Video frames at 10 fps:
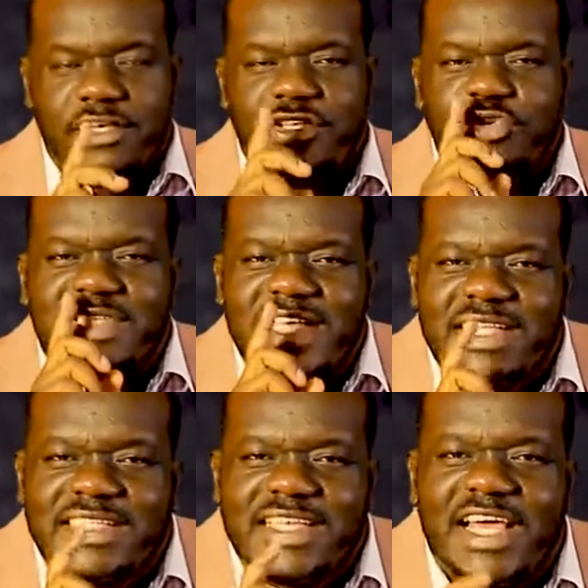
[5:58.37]
you
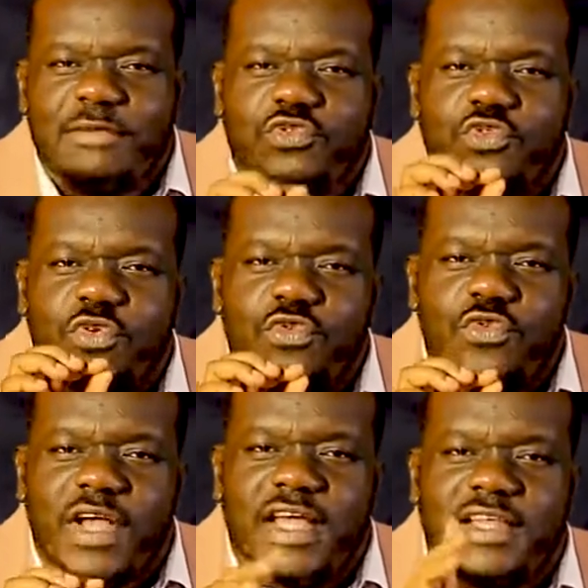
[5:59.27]
take time to
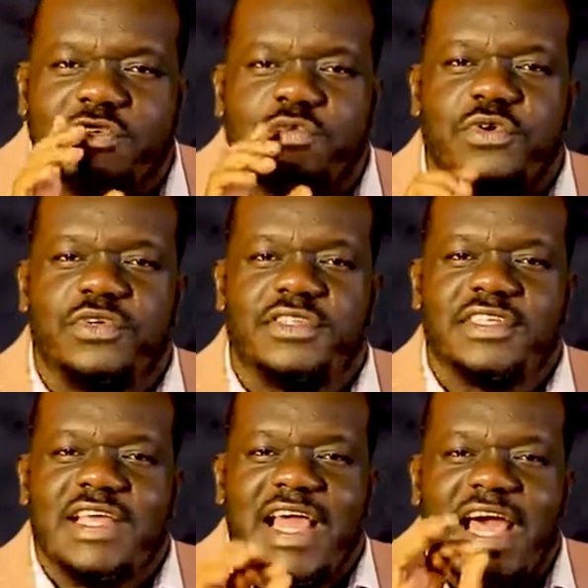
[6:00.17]
look at his words,
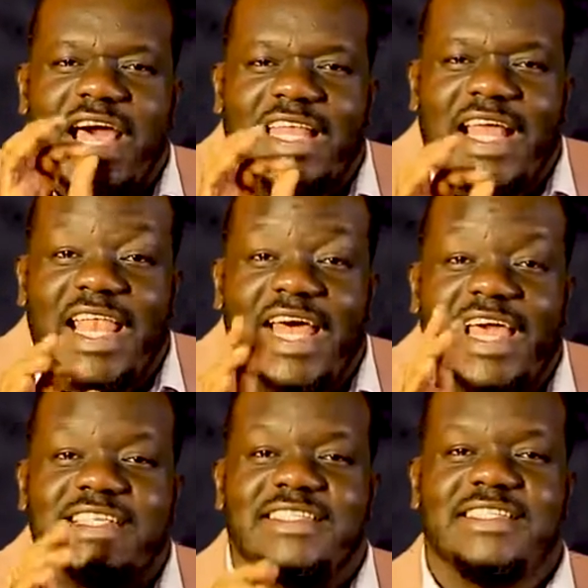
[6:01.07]

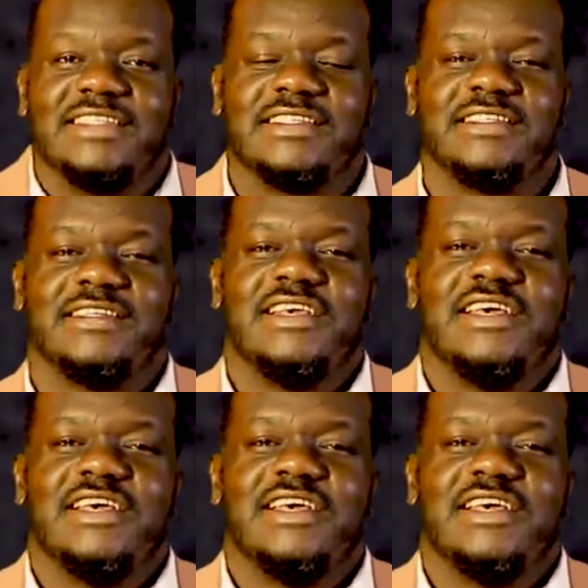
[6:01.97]
analyze it.